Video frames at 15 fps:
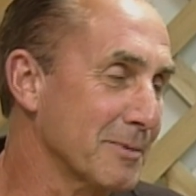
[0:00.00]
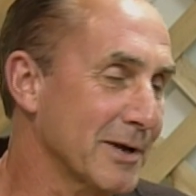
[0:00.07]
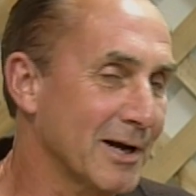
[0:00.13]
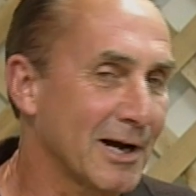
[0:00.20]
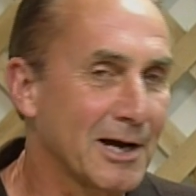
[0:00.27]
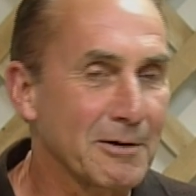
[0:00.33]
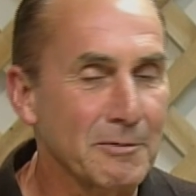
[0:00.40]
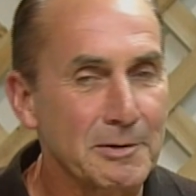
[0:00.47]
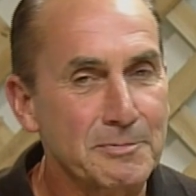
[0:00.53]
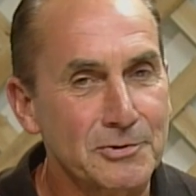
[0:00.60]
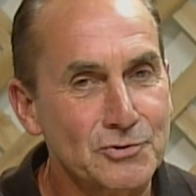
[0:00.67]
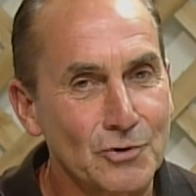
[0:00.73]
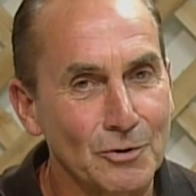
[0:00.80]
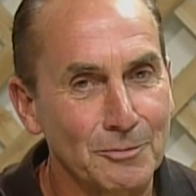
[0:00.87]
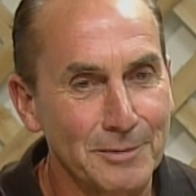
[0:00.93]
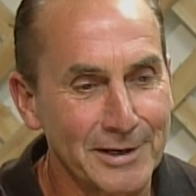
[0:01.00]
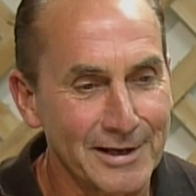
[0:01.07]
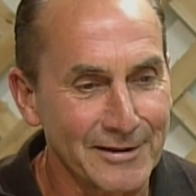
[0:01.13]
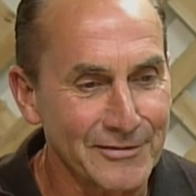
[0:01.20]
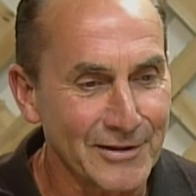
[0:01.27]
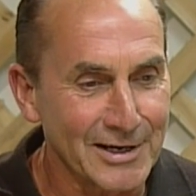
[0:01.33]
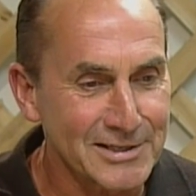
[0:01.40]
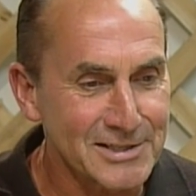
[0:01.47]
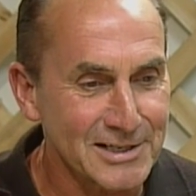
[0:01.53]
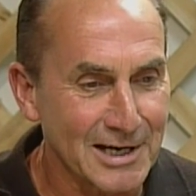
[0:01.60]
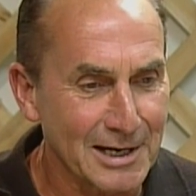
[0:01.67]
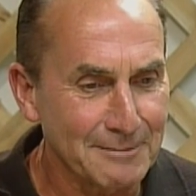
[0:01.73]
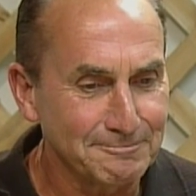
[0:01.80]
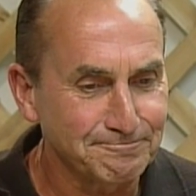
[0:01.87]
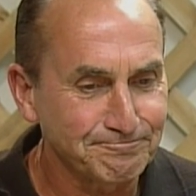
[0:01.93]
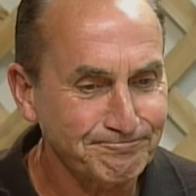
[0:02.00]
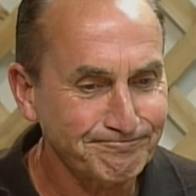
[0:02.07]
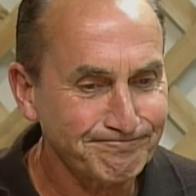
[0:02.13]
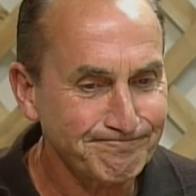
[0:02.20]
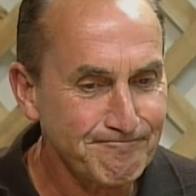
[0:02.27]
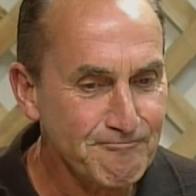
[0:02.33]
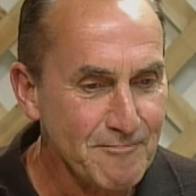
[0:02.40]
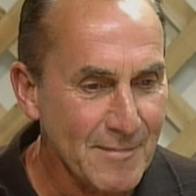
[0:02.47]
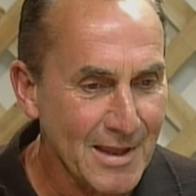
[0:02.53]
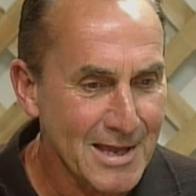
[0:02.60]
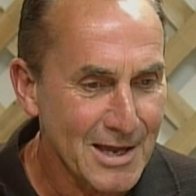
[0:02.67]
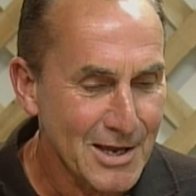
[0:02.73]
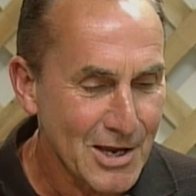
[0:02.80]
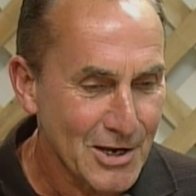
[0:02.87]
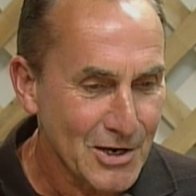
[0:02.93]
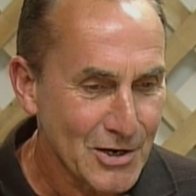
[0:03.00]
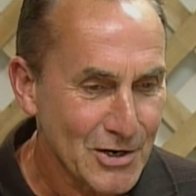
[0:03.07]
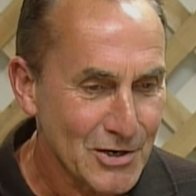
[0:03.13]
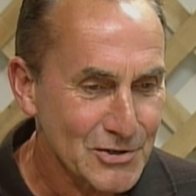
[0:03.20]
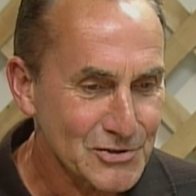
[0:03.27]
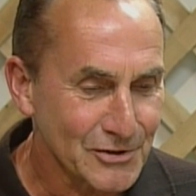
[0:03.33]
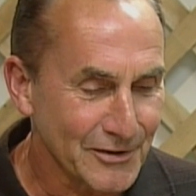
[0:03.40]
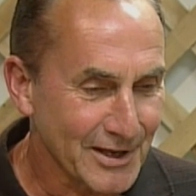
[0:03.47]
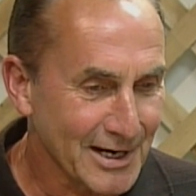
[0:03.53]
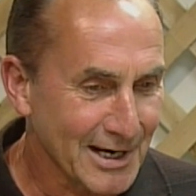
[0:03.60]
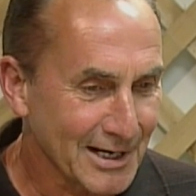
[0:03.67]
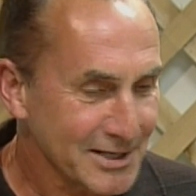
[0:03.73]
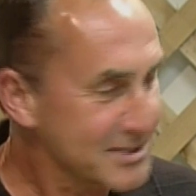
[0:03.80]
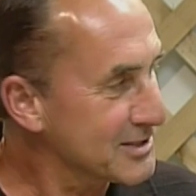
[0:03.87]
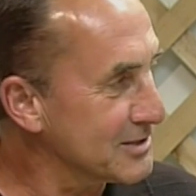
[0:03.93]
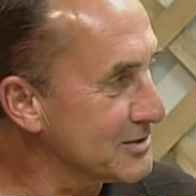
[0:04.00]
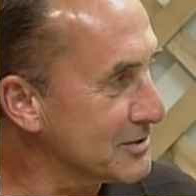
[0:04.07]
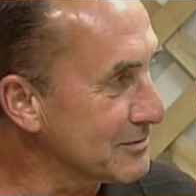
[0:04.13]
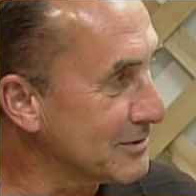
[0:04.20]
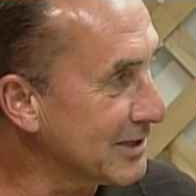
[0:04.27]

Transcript: to be a highway patrolman at that time. So then I listened to